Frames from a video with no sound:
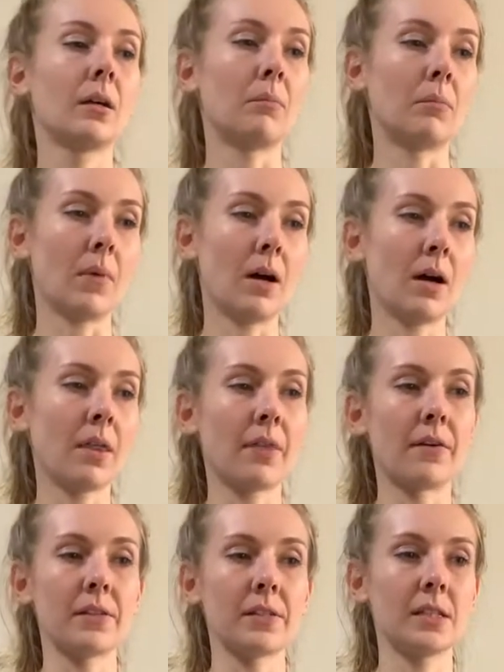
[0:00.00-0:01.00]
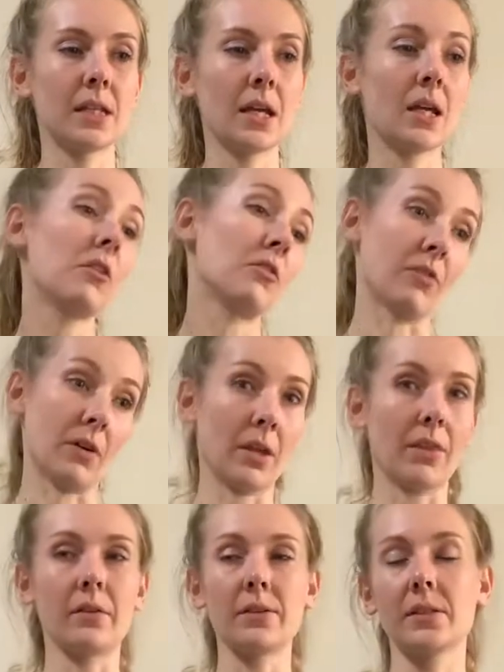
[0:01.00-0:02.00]
Mother's Day,
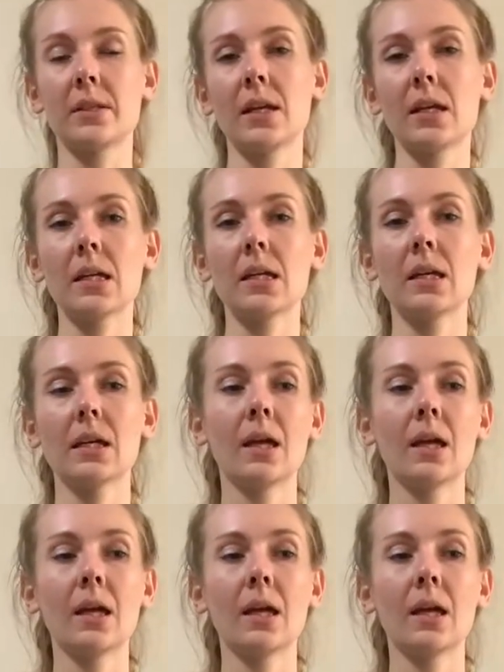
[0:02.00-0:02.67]
Father's Day.